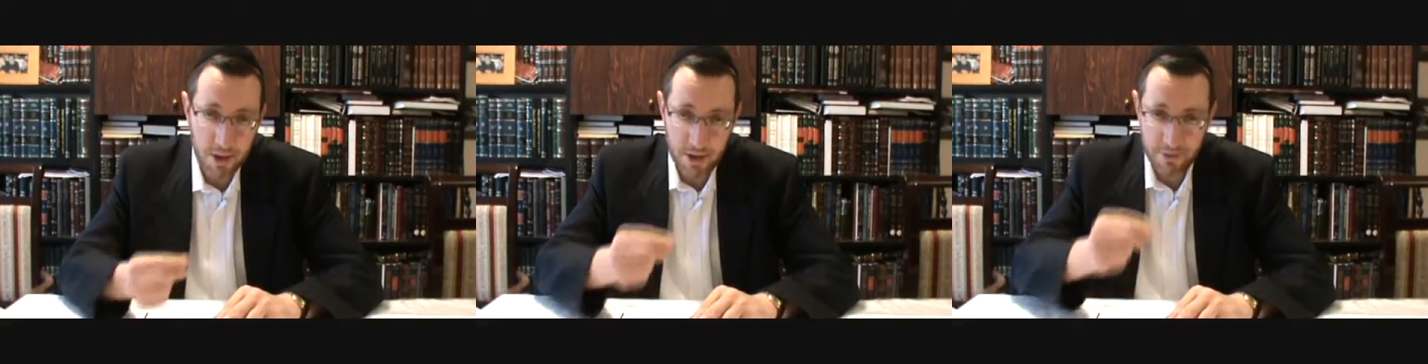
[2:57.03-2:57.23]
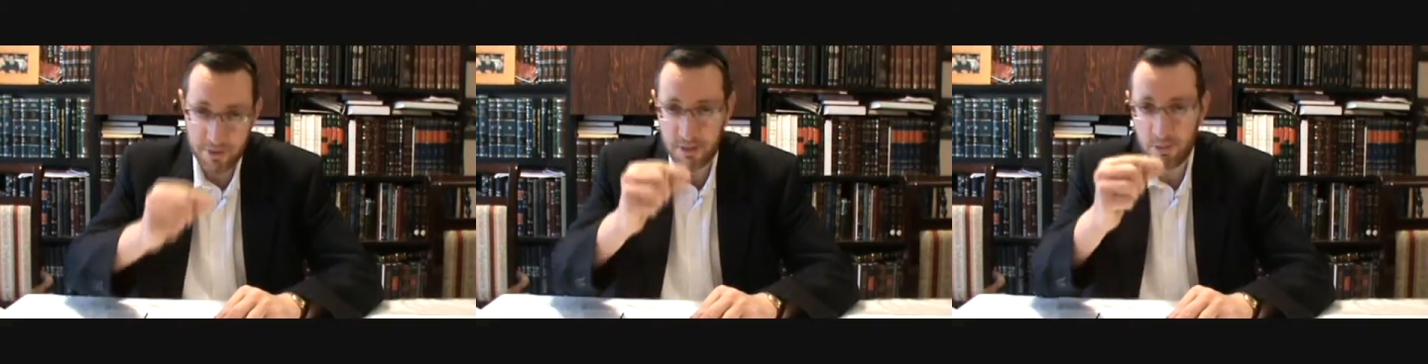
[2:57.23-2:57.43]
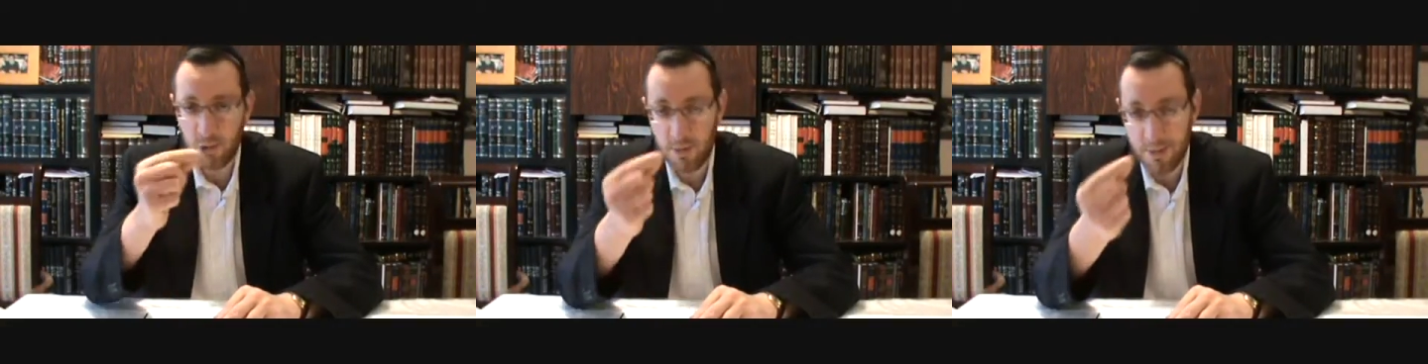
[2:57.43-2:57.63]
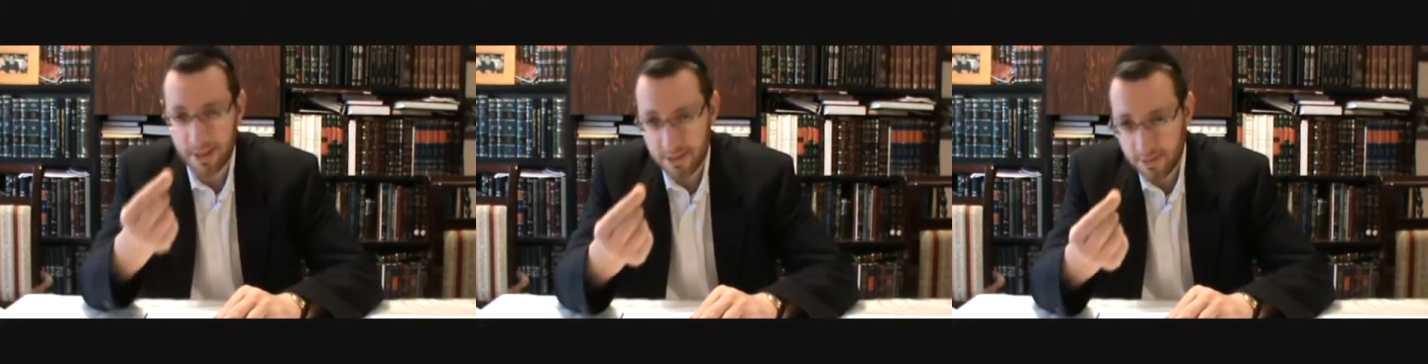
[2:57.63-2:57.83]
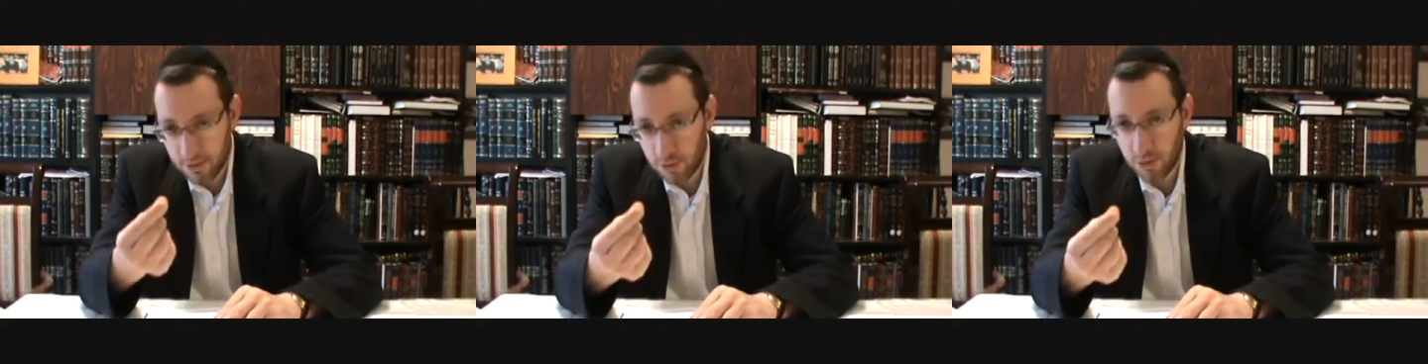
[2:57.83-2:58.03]
You can have a small
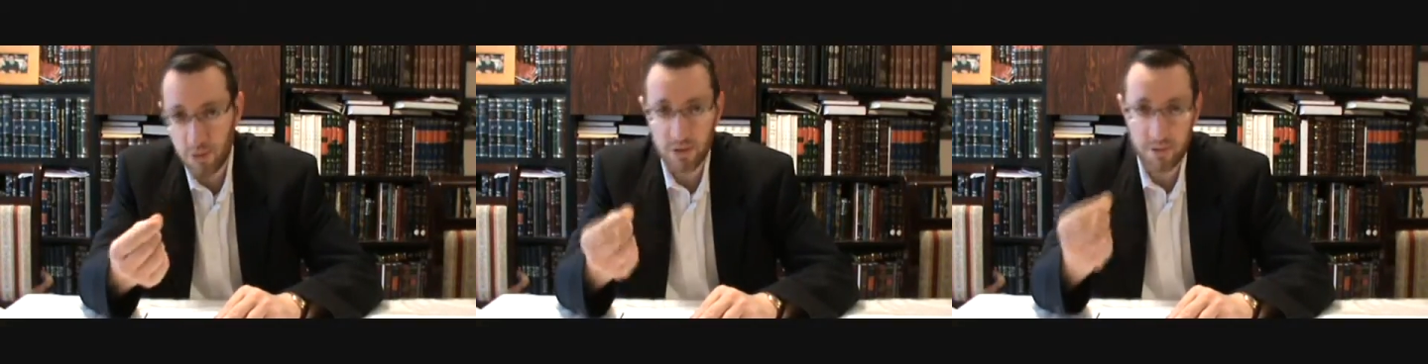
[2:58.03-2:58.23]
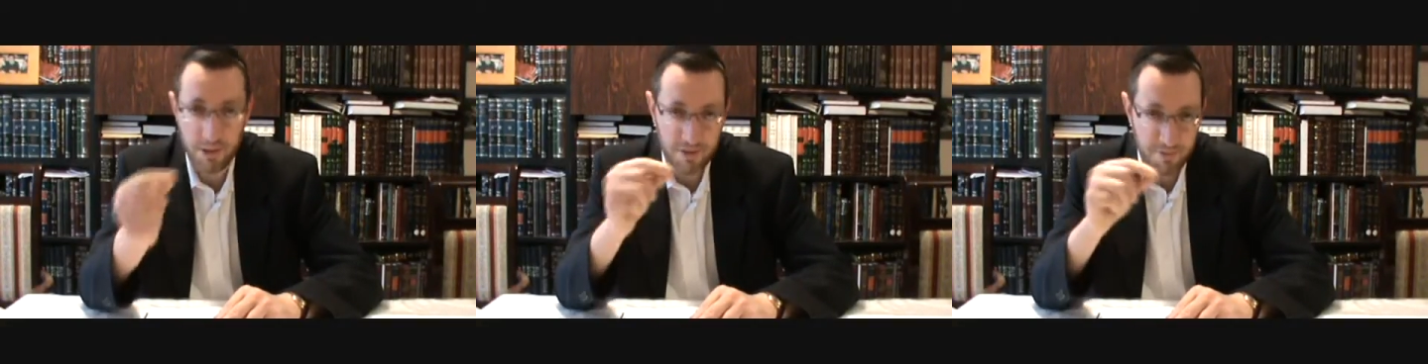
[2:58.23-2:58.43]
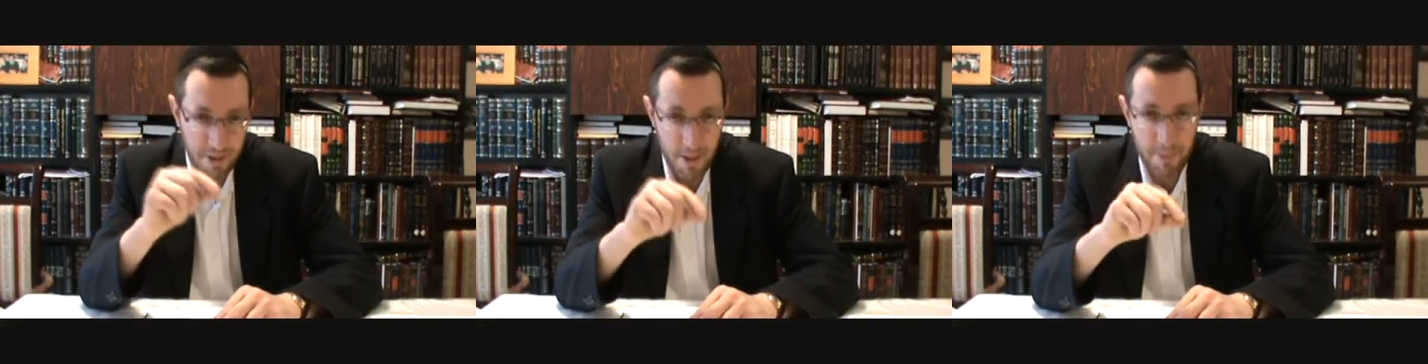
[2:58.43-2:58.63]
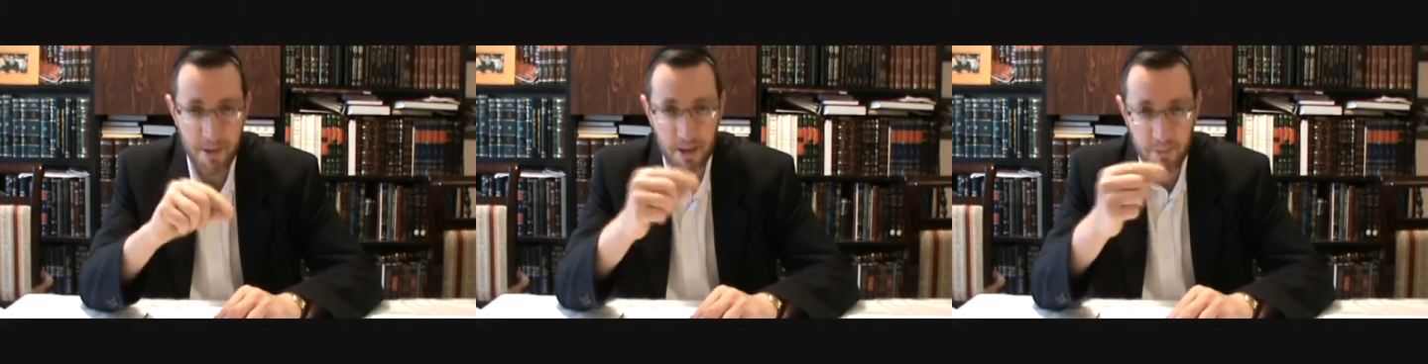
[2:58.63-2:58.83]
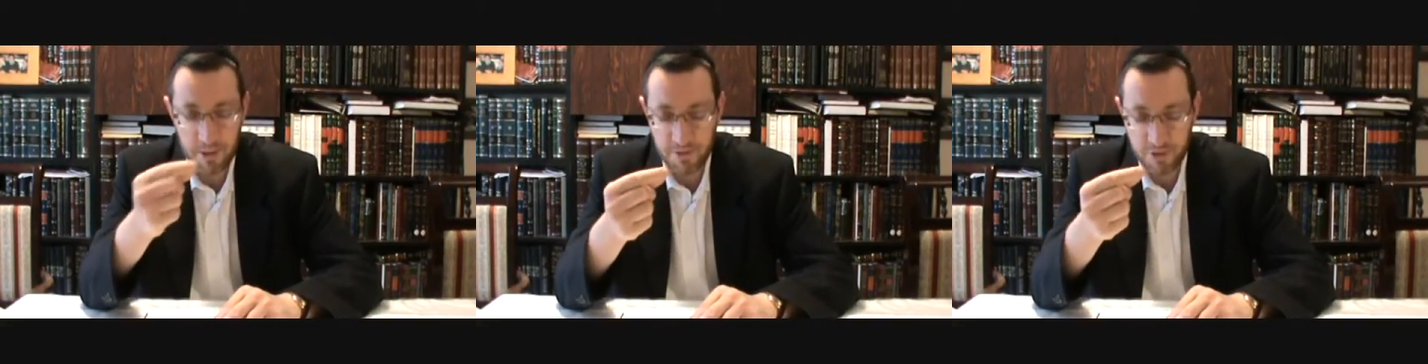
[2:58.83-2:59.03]
amount of salt, a bit of pepper,
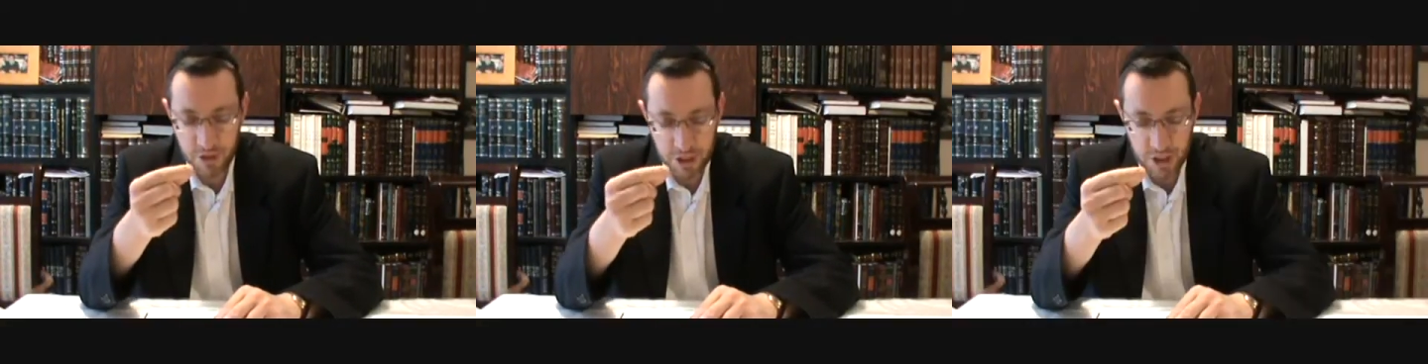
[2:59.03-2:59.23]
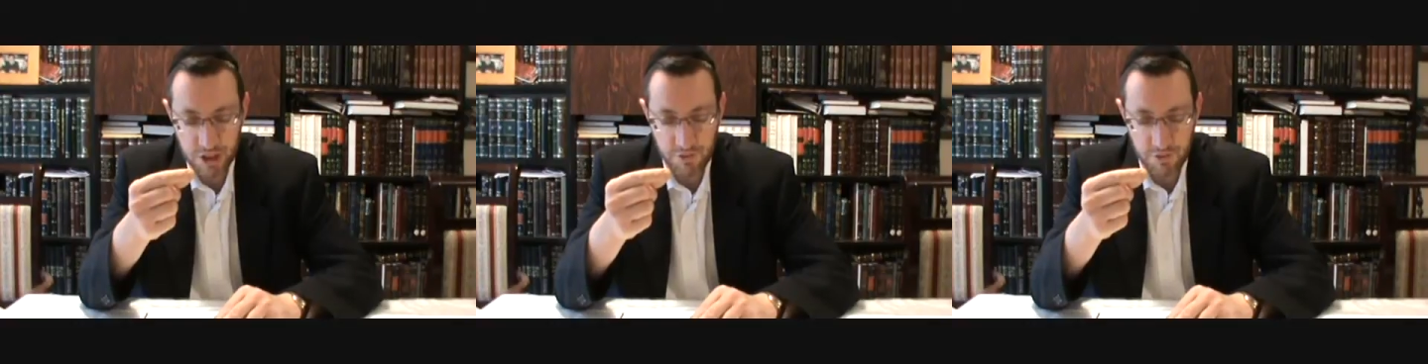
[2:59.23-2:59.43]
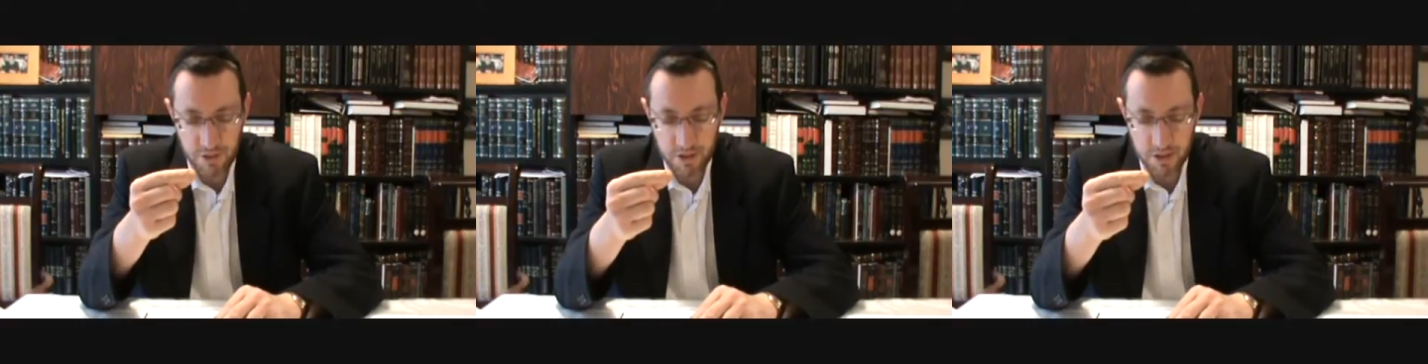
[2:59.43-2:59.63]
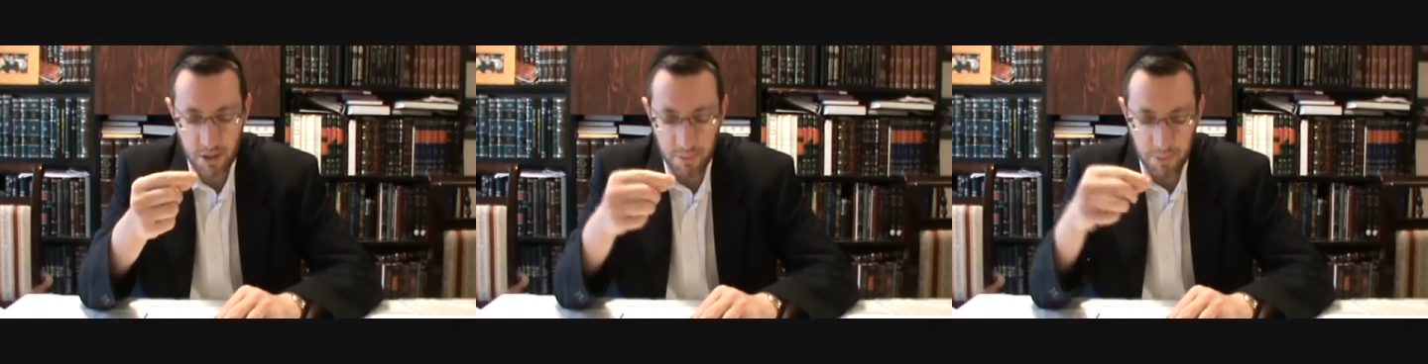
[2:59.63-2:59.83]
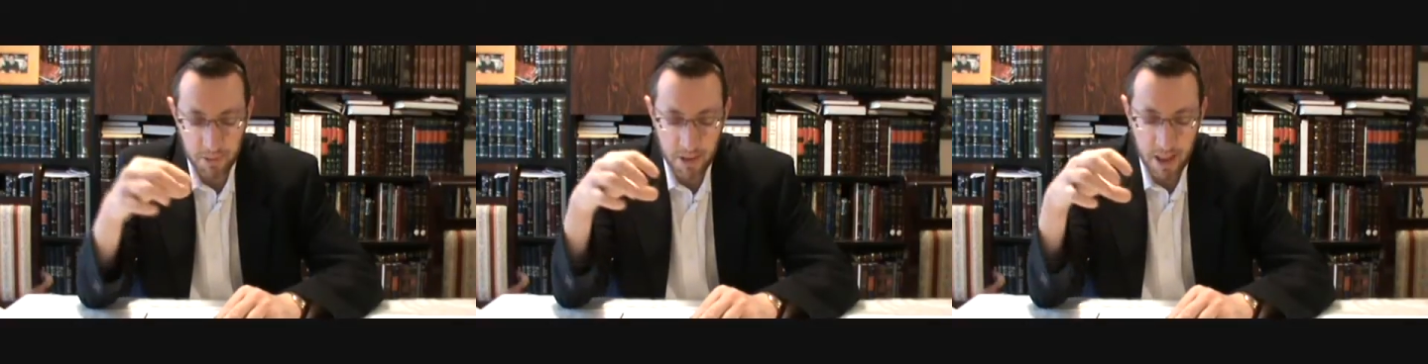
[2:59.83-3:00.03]
and a bit of ginger, for
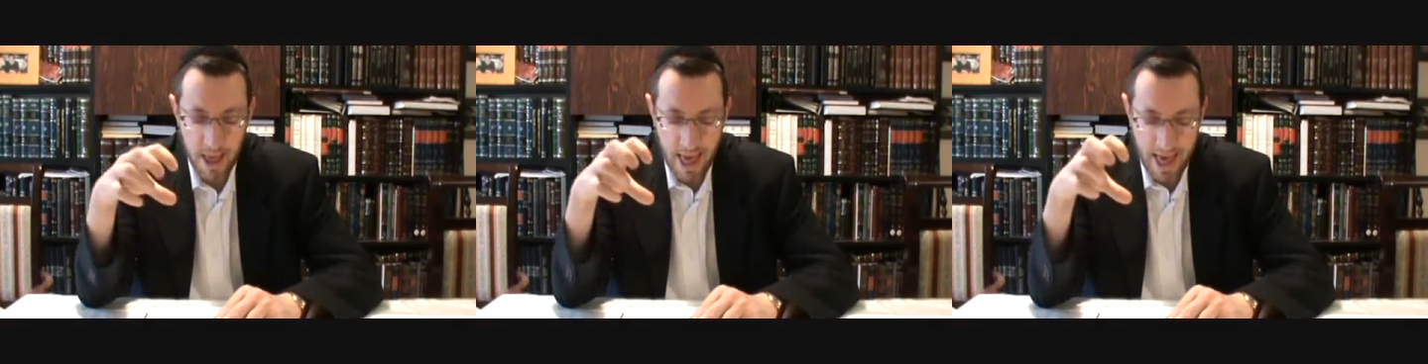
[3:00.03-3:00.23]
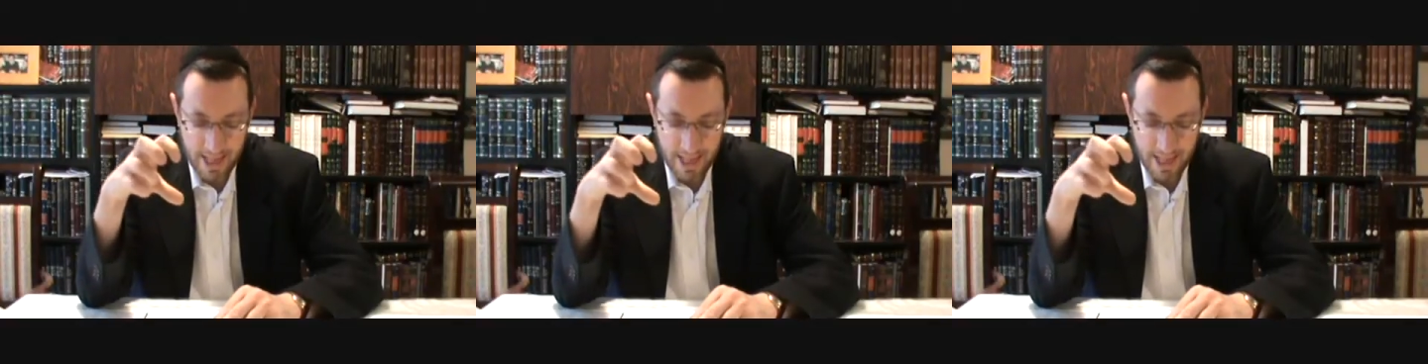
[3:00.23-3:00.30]
example,